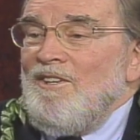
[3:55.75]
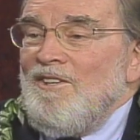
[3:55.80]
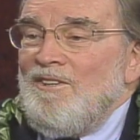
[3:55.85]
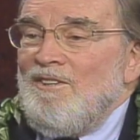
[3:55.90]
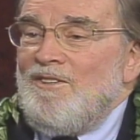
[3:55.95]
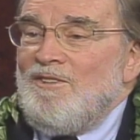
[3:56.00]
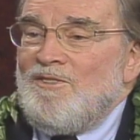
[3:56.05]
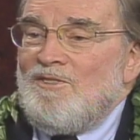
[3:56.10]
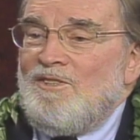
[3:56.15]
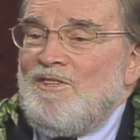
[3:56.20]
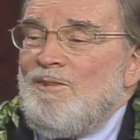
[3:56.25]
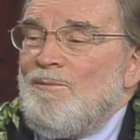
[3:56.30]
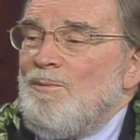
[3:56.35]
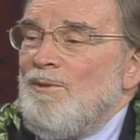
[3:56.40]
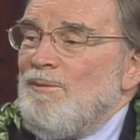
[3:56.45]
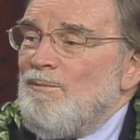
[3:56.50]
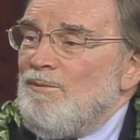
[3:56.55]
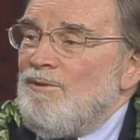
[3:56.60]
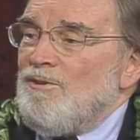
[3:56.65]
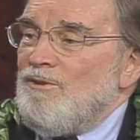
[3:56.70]
to uh, see
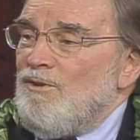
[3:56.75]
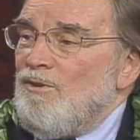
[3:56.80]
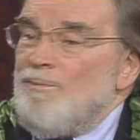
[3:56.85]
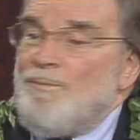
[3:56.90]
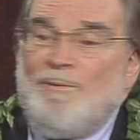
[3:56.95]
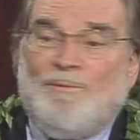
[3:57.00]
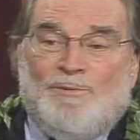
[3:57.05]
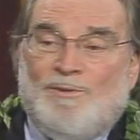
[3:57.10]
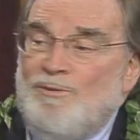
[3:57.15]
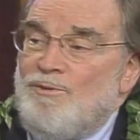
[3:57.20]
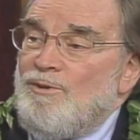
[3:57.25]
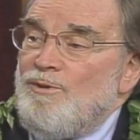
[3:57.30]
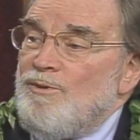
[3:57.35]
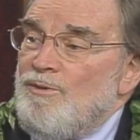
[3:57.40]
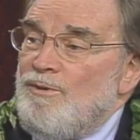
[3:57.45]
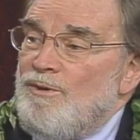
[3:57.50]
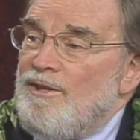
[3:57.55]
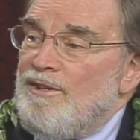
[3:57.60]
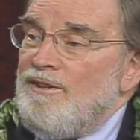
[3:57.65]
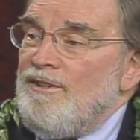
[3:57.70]
people and know people, you can
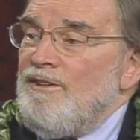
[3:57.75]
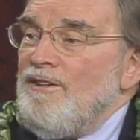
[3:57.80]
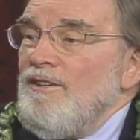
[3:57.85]
do it.